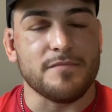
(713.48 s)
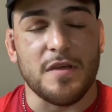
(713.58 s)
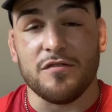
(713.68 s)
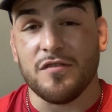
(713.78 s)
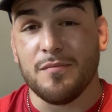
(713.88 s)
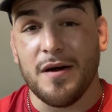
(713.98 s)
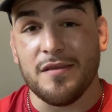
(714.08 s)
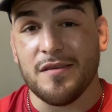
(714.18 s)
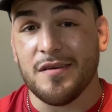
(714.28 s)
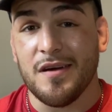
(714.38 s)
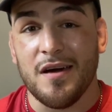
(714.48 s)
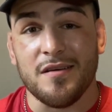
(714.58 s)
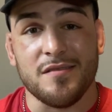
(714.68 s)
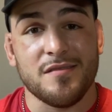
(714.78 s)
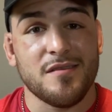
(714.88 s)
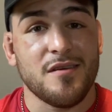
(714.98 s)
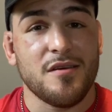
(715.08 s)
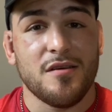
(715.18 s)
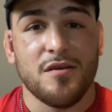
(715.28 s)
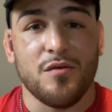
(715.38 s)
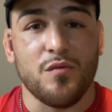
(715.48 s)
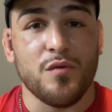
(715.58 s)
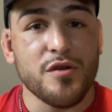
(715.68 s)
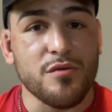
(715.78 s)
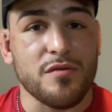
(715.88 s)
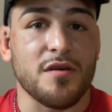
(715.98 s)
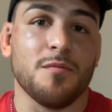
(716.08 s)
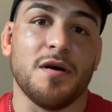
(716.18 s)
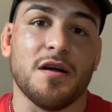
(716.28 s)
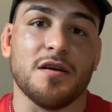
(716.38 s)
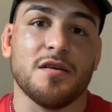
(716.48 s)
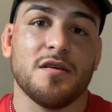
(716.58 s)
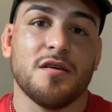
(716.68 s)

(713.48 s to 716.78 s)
That's just my thing. Guys, what do you think about it?